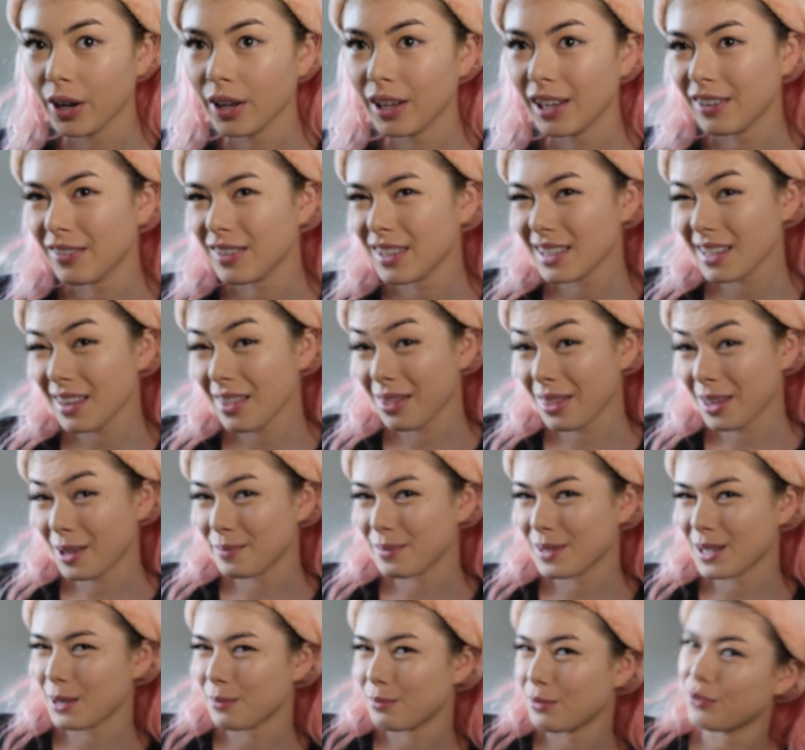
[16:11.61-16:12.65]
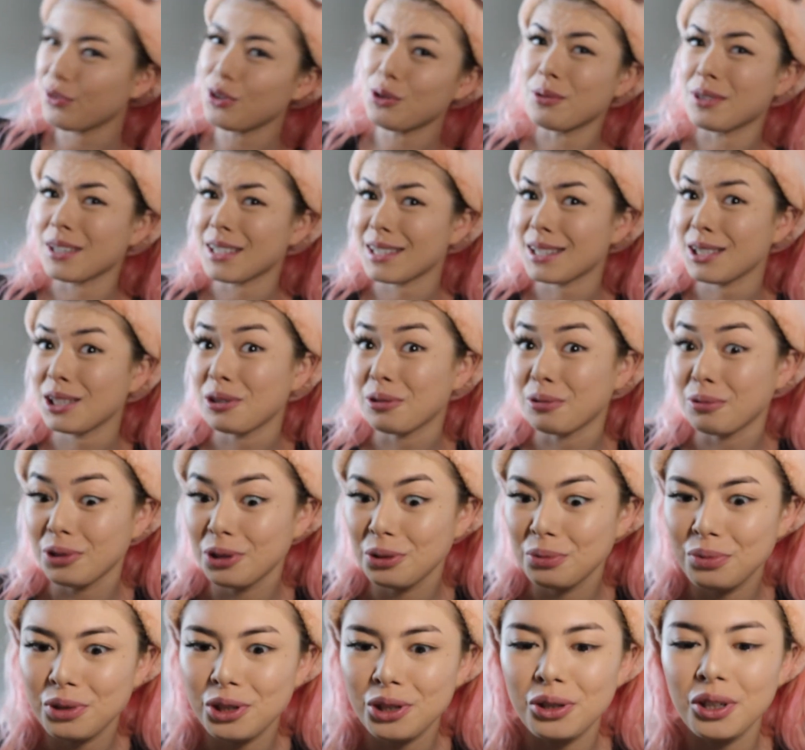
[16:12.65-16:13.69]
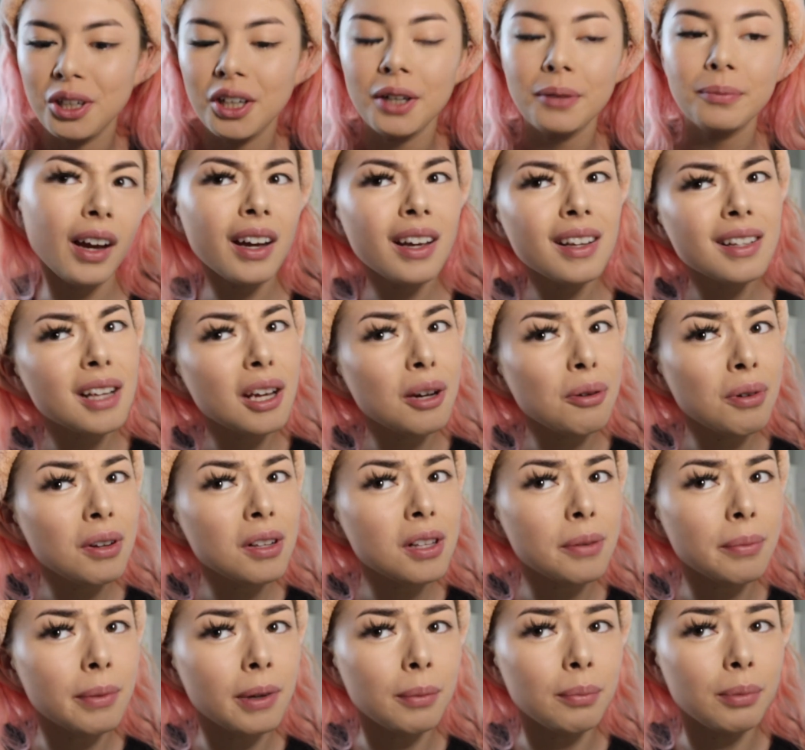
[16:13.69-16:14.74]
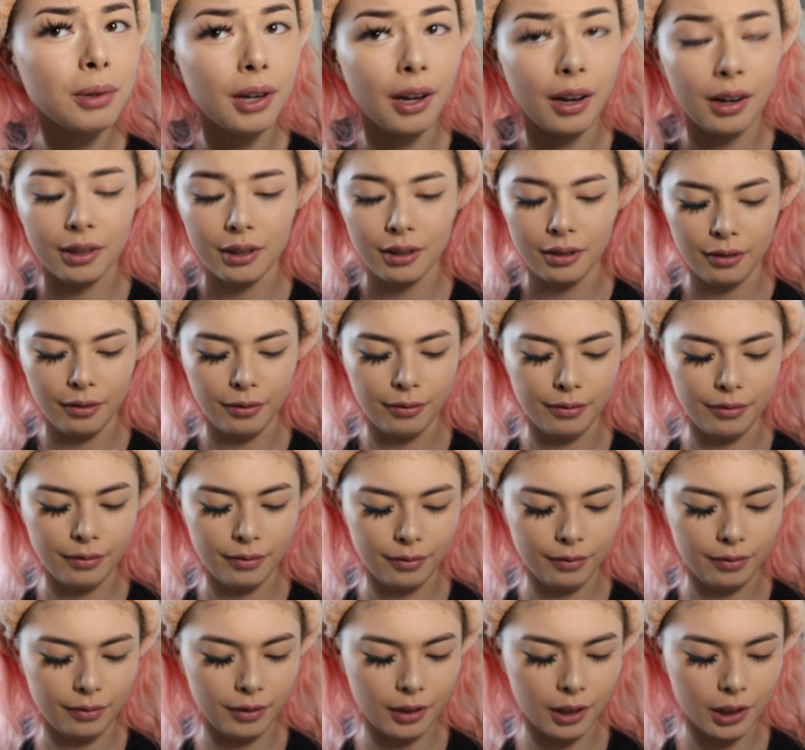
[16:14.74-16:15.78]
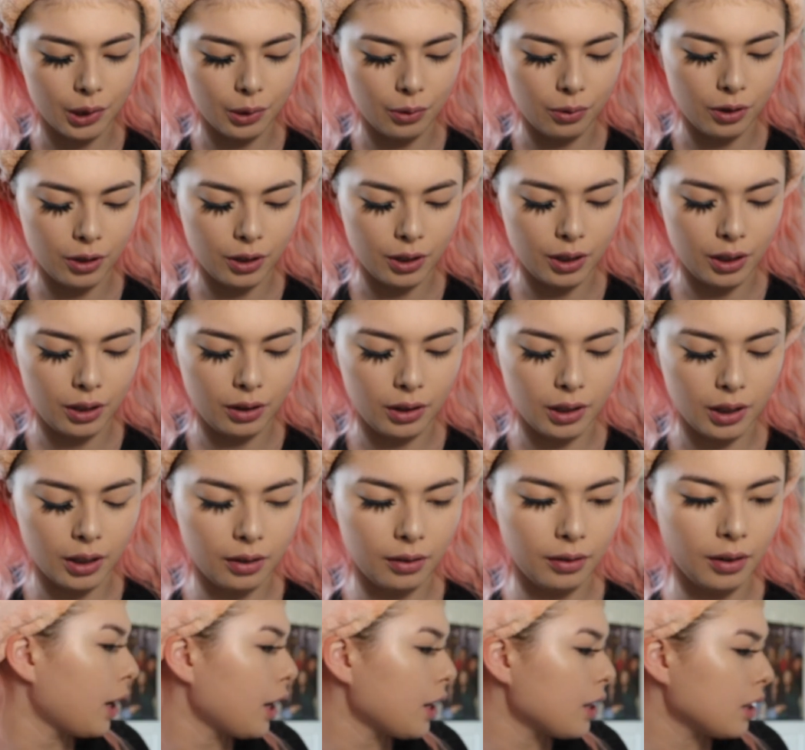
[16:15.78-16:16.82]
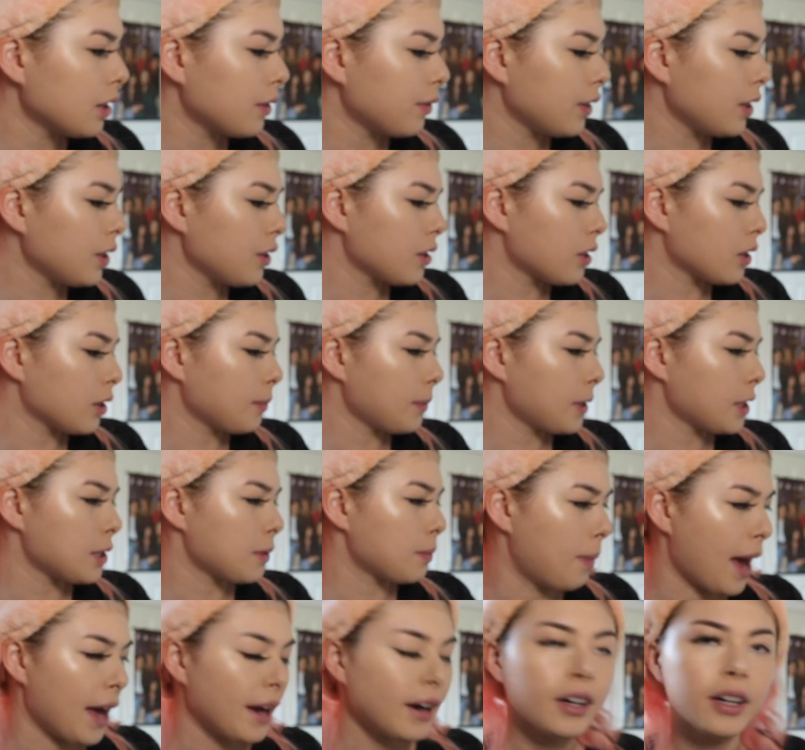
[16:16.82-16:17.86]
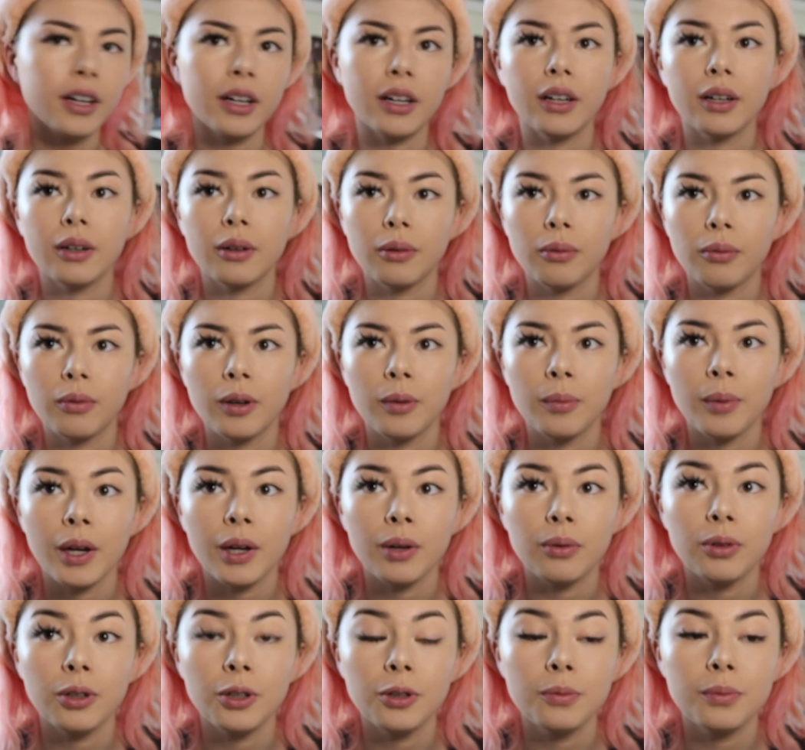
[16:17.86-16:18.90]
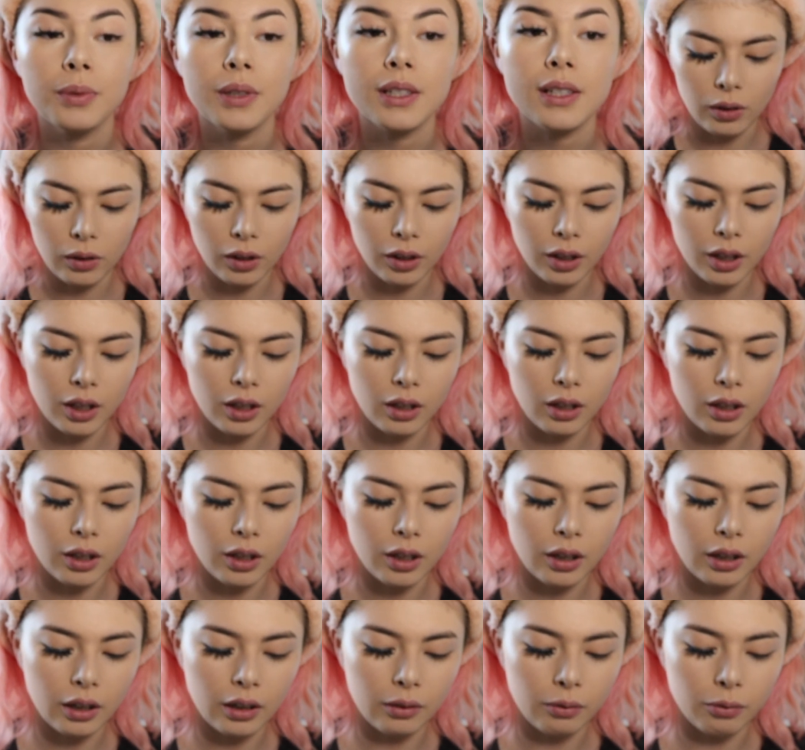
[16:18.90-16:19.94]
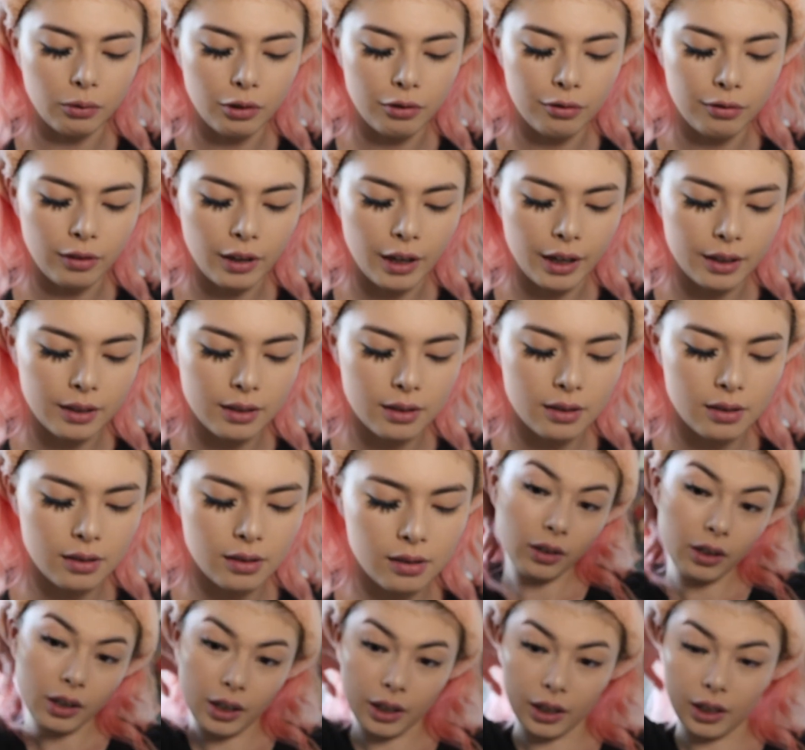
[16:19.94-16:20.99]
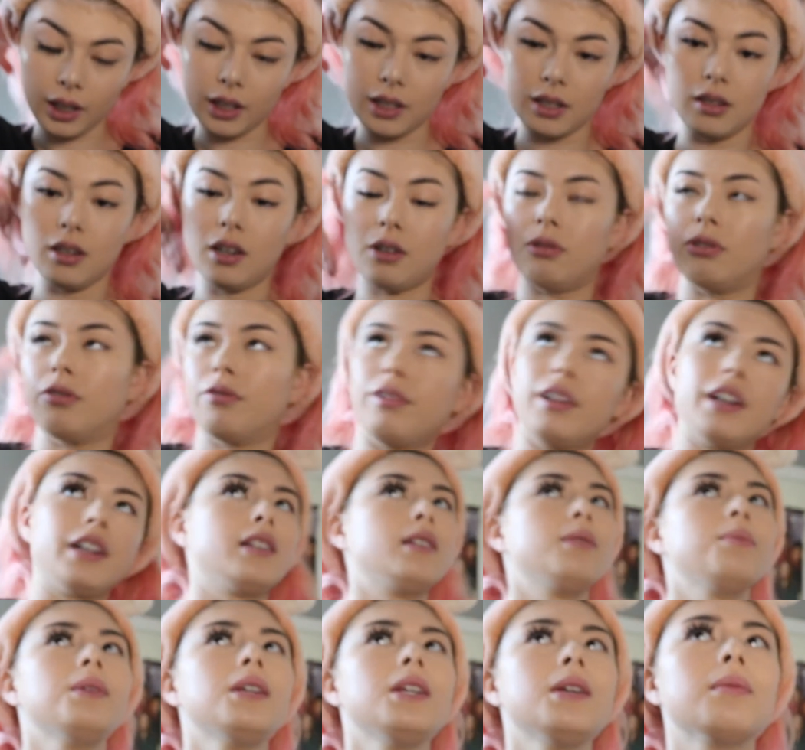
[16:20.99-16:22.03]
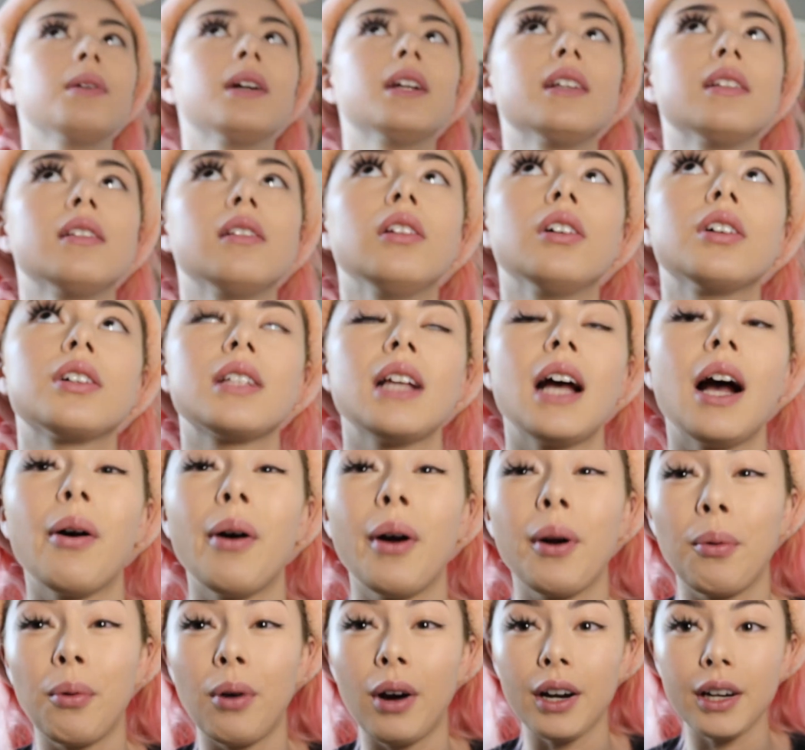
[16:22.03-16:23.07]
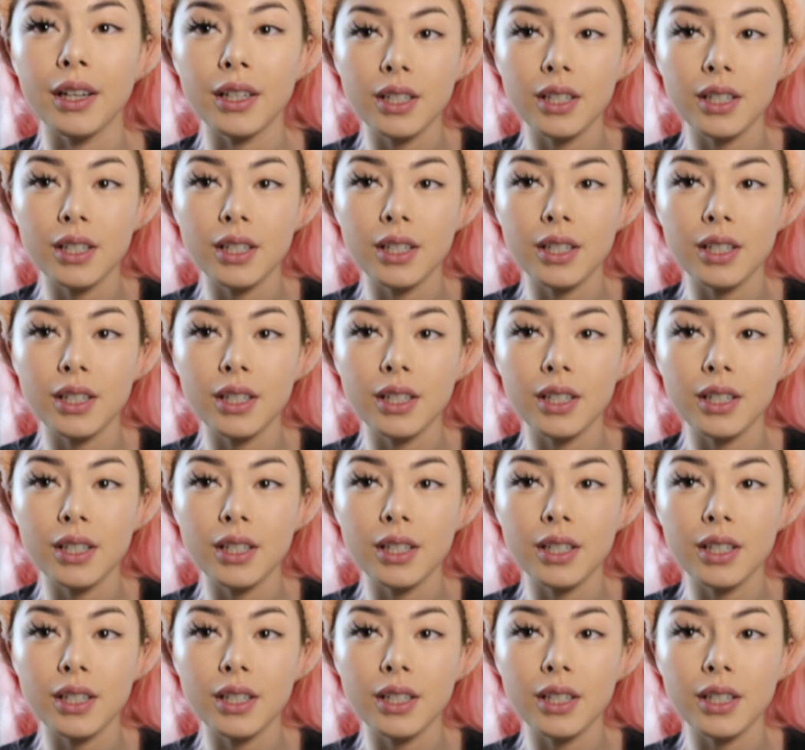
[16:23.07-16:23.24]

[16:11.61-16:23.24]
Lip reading: Give this a thumbs up if you want to see a room tour. I guess I was a bit productive this quarantine then. But I just feel so much better when my room is looking good and reflects, I guess not reflects me, but it looks how I want it